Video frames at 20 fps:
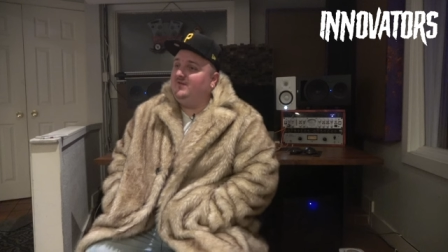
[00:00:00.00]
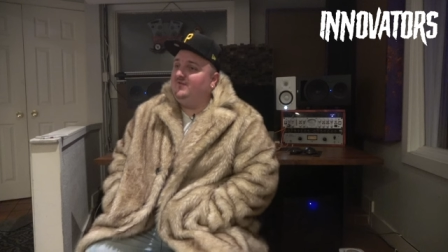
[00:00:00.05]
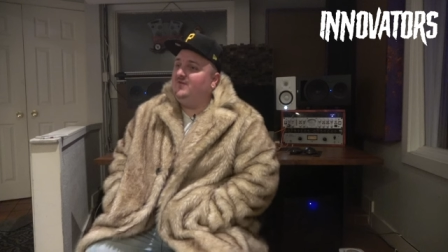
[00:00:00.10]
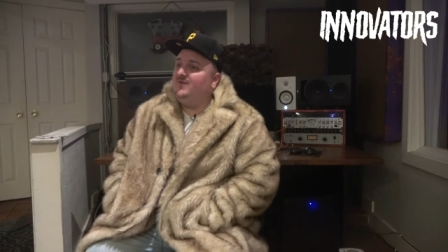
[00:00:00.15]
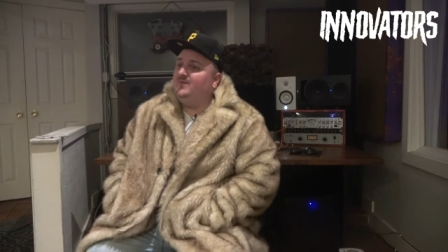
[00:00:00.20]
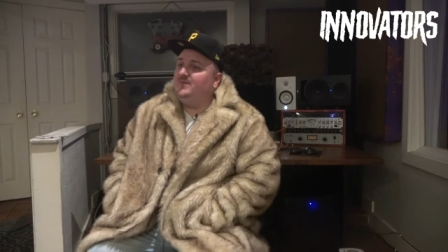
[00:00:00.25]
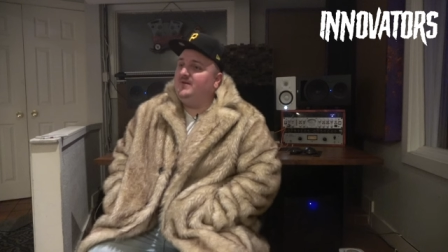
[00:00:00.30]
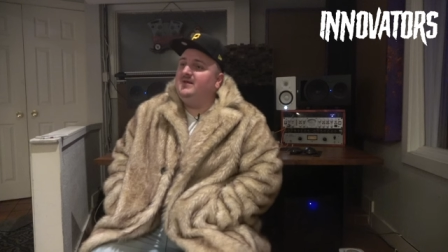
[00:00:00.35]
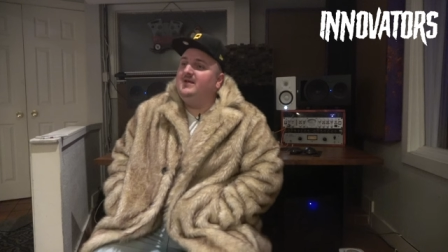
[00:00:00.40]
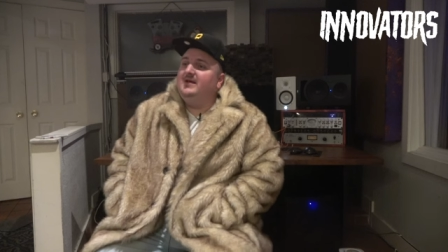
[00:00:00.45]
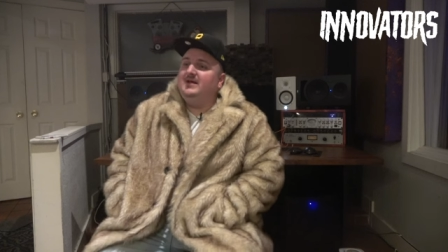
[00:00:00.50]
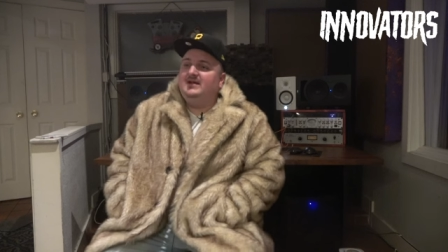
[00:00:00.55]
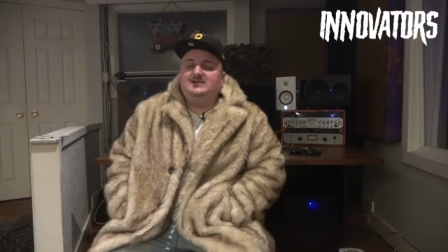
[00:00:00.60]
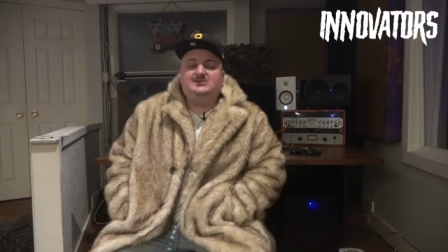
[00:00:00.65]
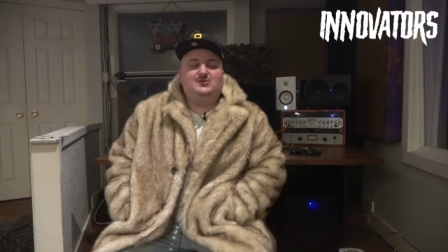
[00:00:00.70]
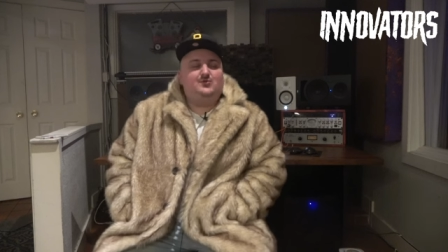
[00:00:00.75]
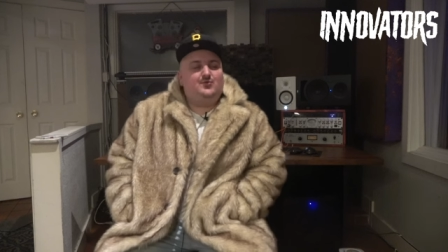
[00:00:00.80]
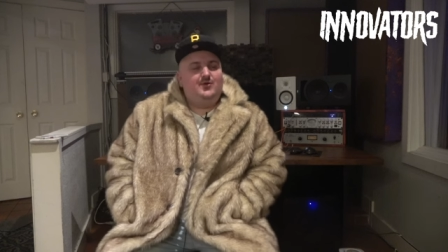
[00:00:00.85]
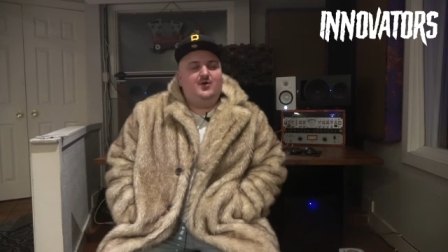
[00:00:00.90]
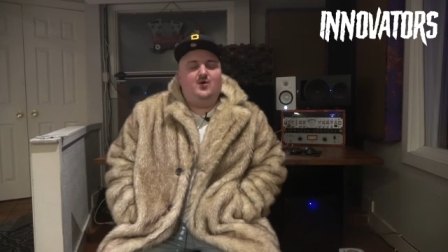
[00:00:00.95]
You feel me? He's
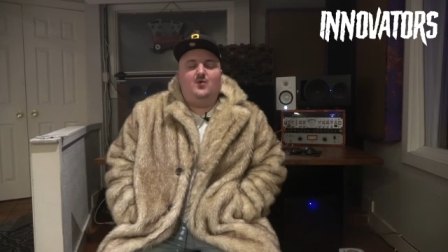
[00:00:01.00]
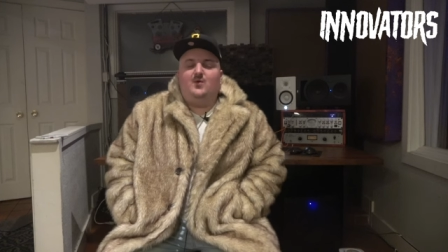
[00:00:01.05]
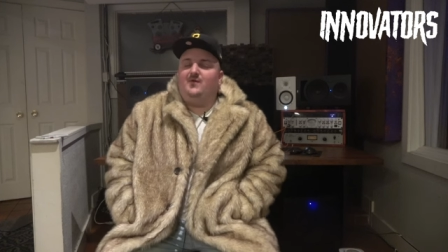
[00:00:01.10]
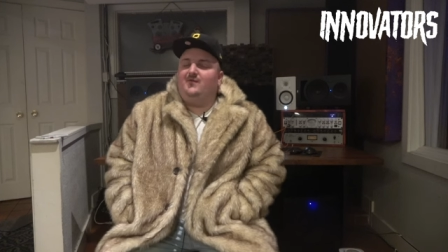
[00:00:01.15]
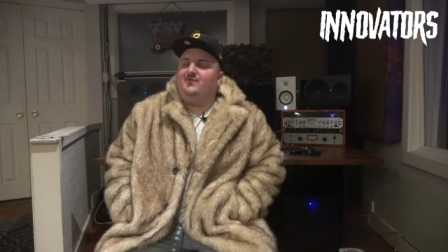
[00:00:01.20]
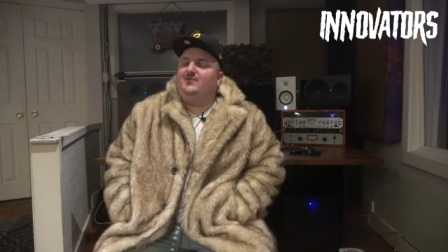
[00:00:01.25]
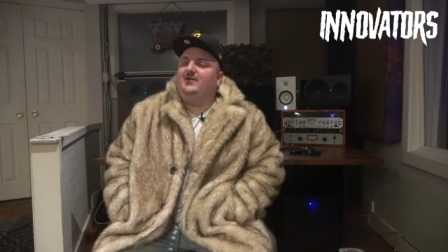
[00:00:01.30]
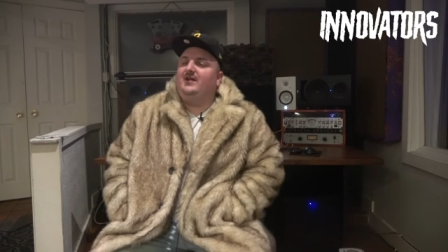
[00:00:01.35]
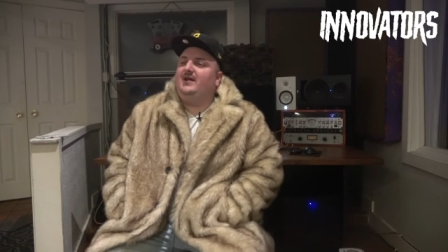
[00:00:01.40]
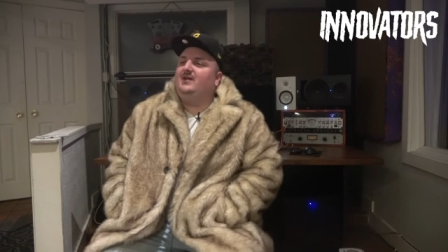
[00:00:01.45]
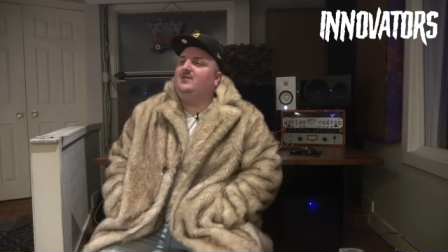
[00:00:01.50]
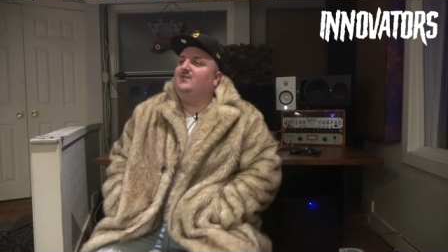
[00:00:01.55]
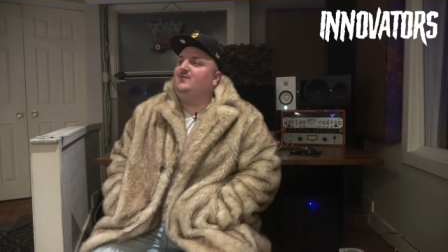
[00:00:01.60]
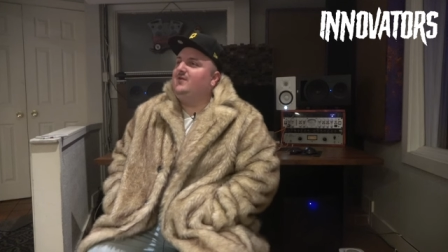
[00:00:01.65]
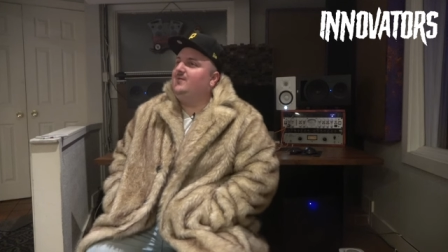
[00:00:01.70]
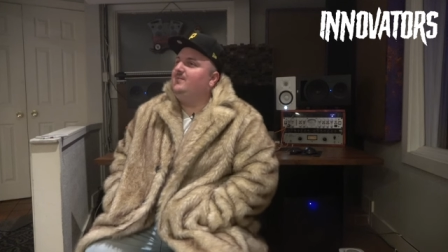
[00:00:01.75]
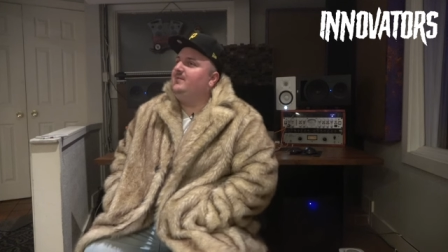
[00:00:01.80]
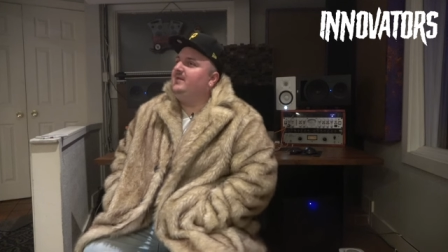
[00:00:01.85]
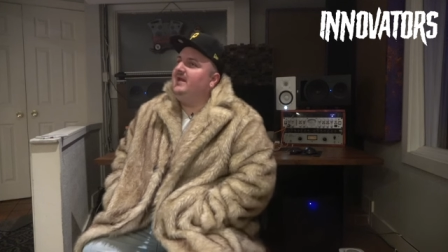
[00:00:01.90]
a real one for that. You feel me?